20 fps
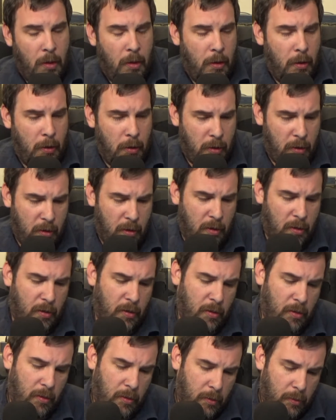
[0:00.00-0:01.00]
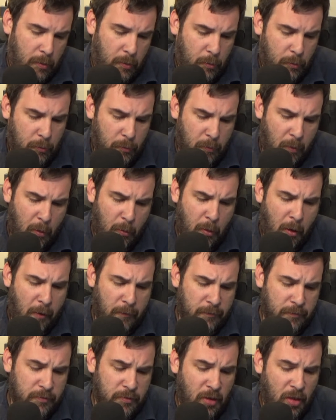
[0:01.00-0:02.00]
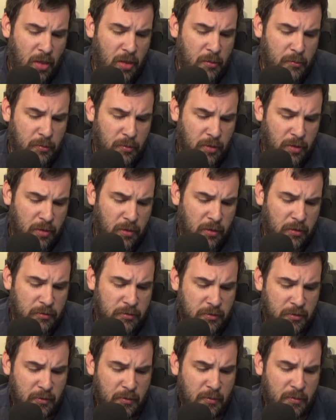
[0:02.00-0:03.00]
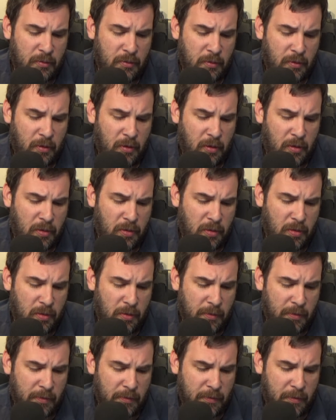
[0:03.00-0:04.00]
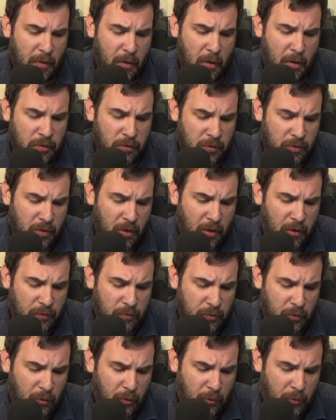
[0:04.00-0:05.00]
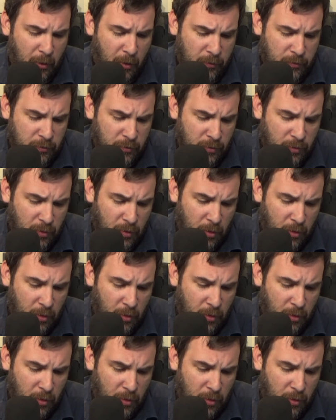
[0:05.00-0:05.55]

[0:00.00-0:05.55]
My wife's dealing with an issue, and so I need to answer a question.